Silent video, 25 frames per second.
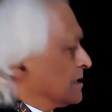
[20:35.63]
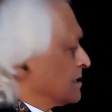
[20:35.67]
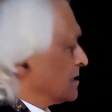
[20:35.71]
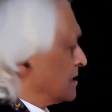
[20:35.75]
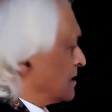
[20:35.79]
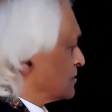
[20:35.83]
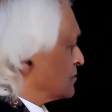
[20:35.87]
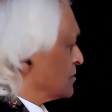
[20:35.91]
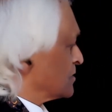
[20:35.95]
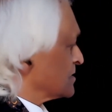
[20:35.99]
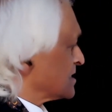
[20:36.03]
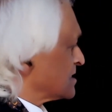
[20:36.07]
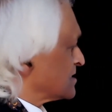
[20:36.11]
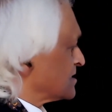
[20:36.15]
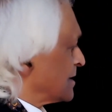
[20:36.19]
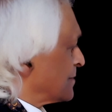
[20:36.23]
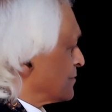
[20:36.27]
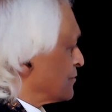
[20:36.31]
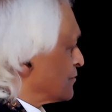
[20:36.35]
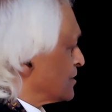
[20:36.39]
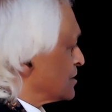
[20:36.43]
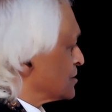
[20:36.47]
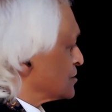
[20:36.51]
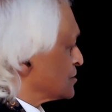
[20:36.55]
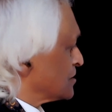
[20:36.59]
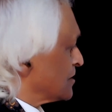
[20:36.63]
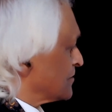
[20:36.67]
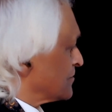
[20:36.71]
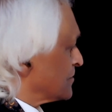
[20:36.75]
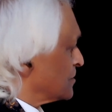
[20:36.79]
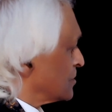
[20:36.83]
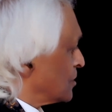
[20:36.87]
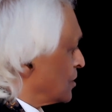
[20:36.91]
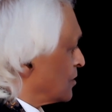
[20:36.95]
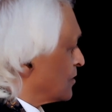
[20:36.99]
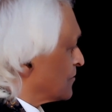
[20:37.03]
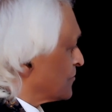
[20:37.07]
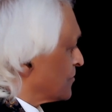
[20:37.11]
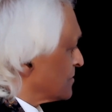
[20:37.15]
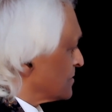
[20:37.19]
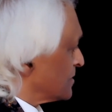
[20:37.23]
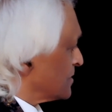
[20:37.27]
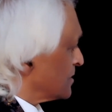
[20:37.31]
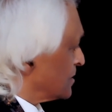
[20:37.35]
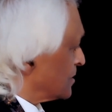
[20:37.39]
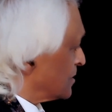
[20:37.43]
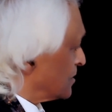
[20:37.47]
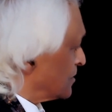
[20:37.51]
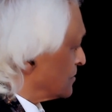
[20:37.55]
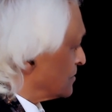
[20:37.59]
It was a separation of the knower from the
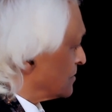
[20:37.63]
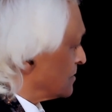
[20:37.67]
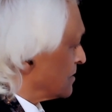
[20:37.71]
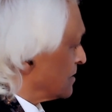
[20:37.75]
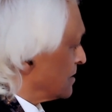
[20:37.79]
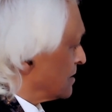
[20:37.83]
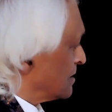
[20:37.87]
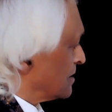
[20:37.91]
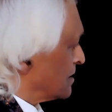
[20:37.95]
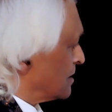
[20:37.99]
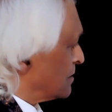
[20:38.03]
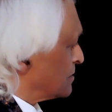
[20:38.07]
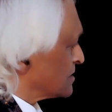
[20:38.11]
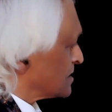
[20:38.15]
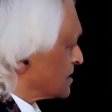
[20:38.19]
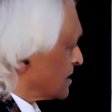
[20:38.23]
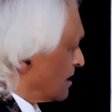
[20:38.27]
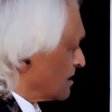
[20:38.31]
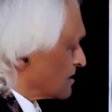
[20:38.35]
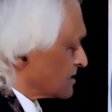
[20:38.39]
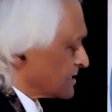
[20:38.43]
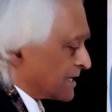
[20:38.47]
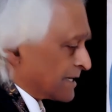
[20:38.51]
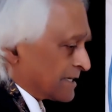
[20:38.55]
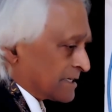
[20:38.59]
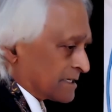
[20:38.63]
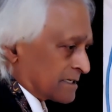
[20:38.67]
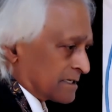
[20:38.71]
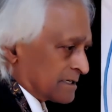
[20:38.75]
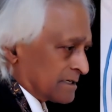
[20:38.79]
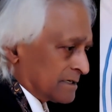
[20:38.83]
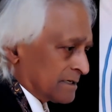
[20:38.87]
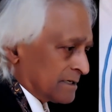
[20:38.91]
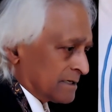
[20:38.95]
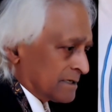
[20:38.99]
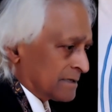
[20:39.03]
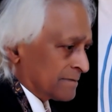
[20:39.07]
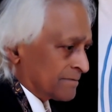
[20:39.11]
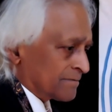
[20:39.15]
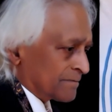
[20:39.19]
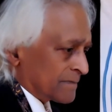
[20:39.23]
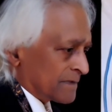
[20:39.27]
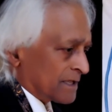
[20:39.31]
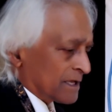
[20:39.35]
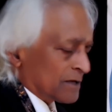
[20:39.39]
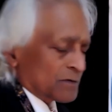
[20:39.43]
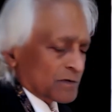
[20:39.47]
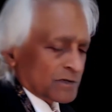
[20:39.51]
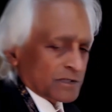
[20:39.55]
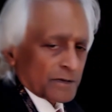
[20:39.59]
known. It was content.
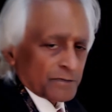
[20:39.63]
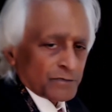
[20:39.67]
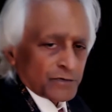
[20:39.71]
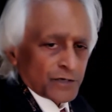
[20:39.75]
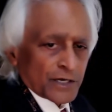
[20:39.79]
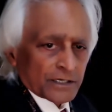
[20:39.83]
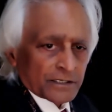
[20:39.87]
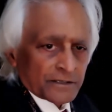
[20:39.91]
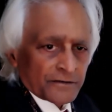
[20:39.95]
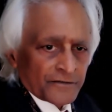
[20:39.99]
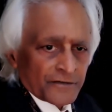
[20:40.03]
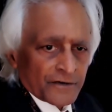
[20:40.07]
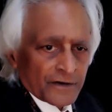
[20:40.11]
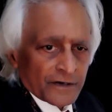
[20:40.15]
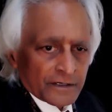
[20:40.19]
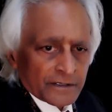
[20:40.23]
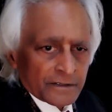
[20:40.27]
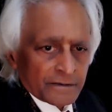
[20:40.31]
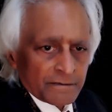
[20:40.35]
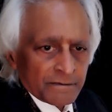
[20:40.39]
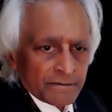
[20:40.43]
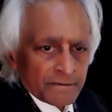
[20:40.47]
It was objectified.